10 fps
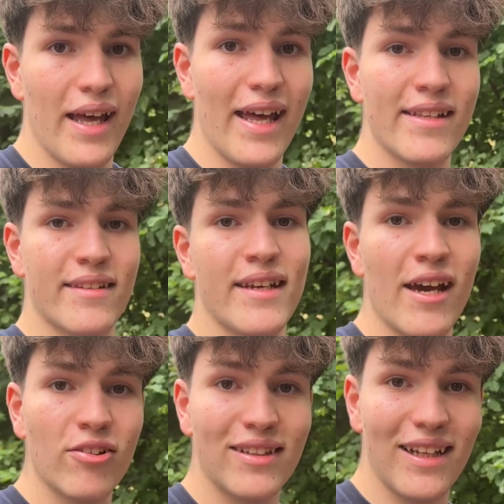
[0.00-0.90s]
And
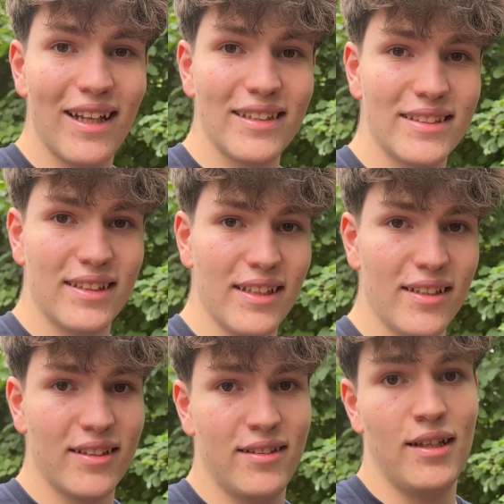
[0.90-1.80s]
now the last
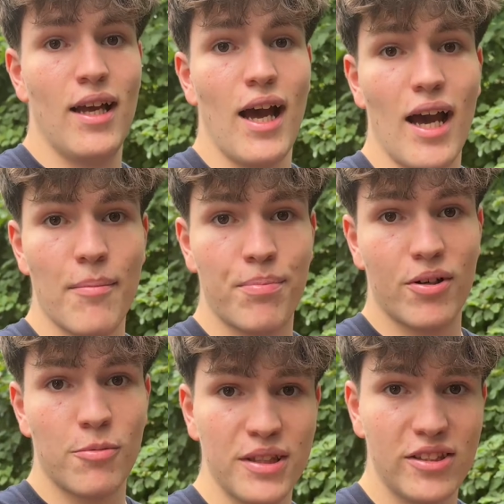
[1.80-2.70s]
thing, I
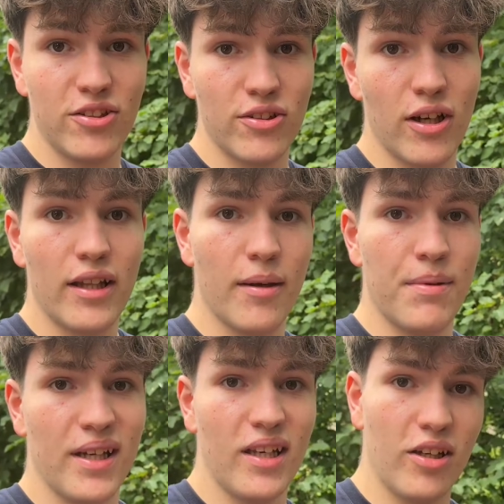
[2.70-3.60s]
promised you at the
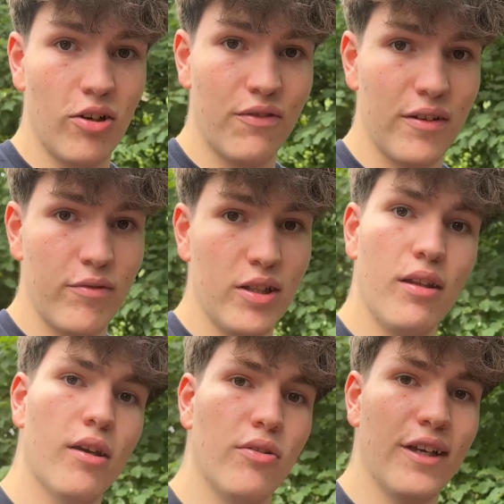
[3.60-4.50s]
beginning of the
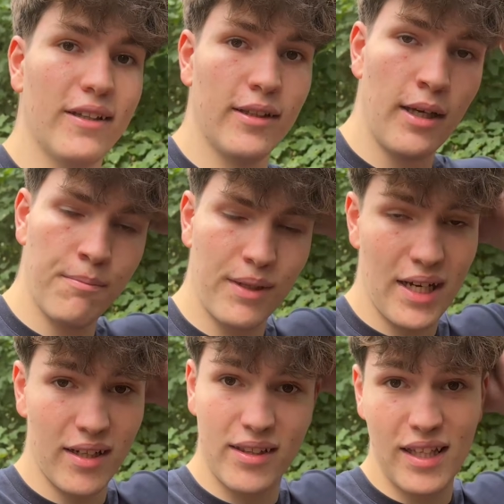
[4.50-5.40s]
video that I'm
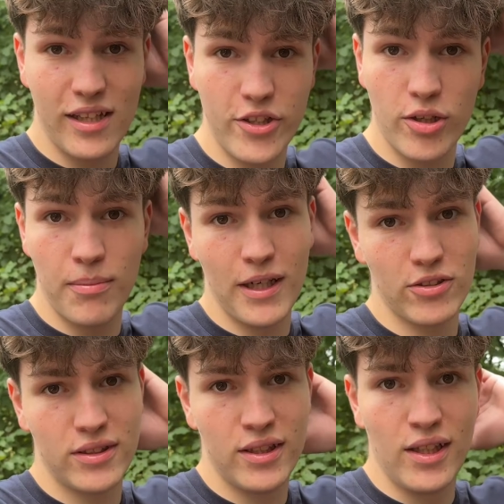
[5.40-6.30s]
gonna tell you
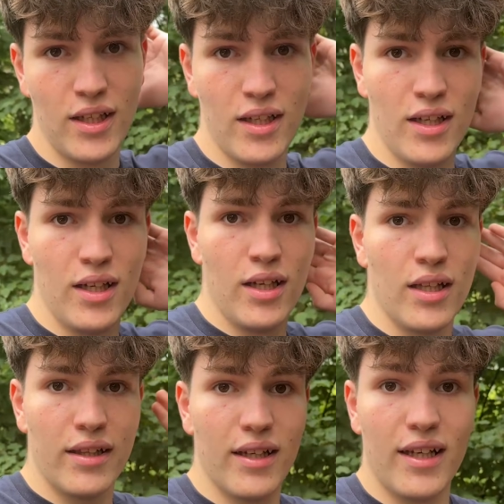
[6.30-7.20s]
about
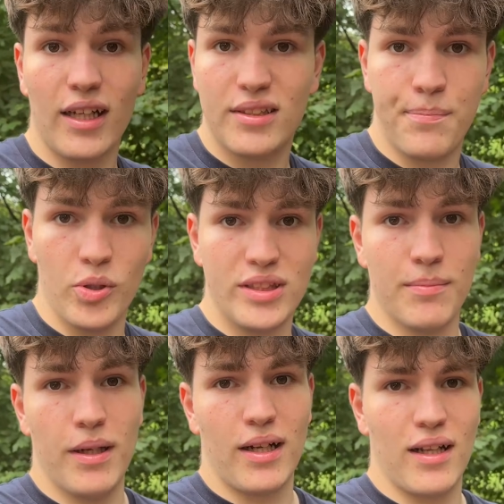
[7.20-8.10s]
the next
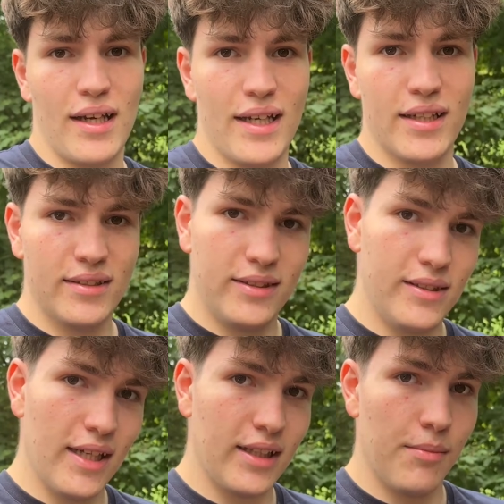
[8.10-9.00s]
possible client
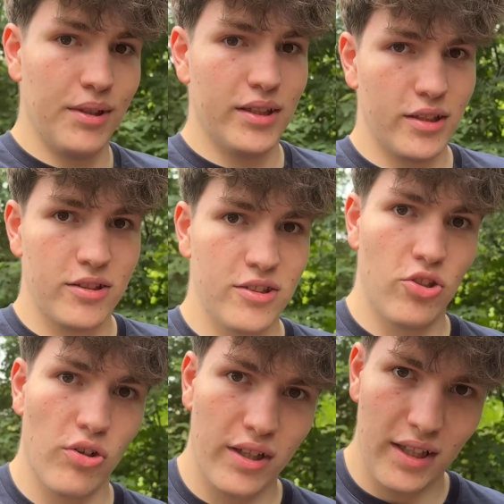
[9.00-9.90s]
that I'm in the
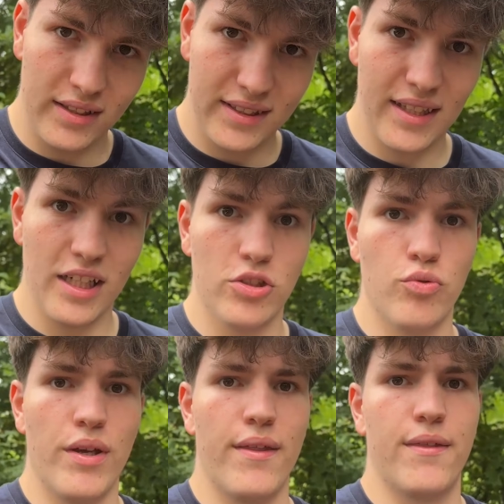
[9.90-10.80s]
stalking stage
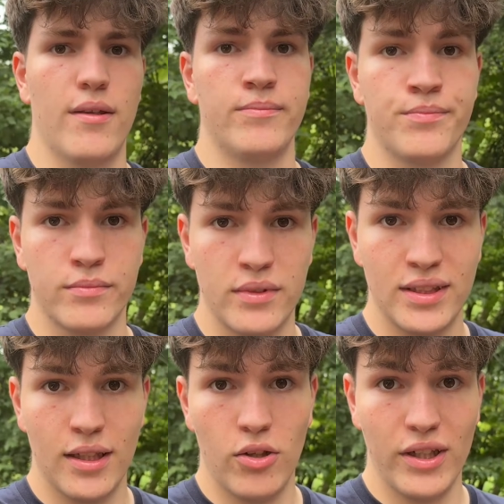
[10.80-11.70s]
with.
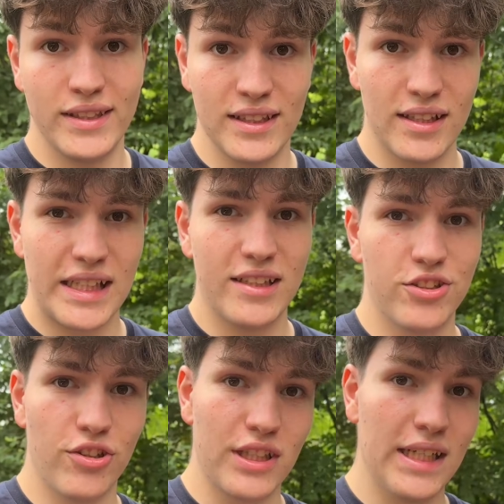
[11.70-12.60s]
So it's a
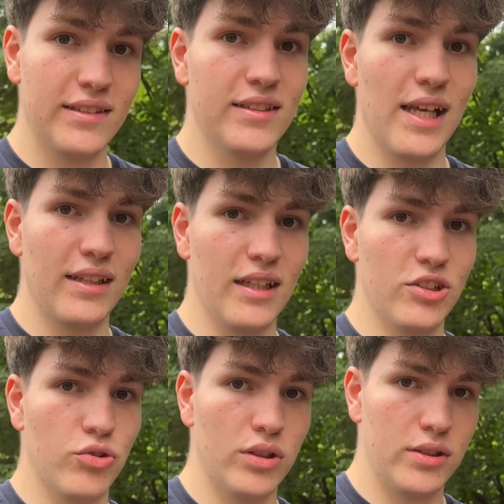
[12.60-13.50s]
restaurant that
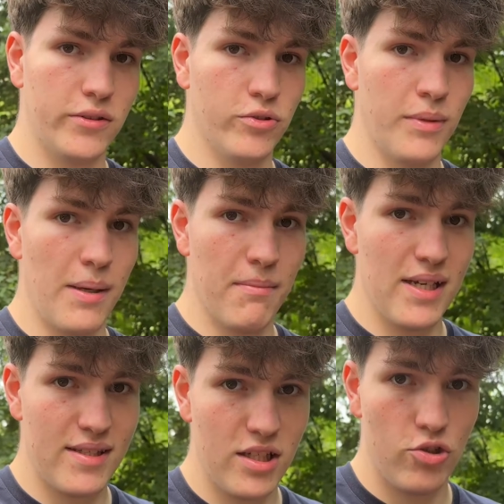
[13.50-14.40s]
answered to my
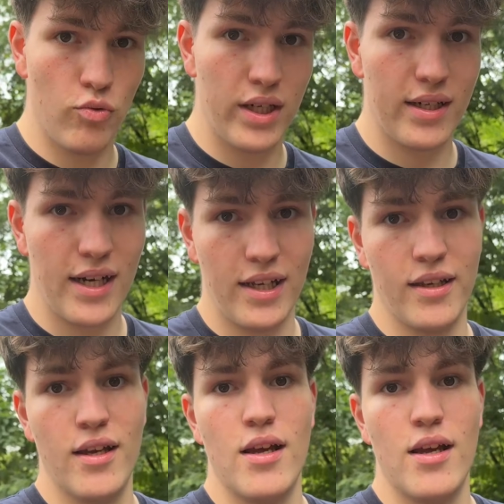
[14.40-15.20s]
message where I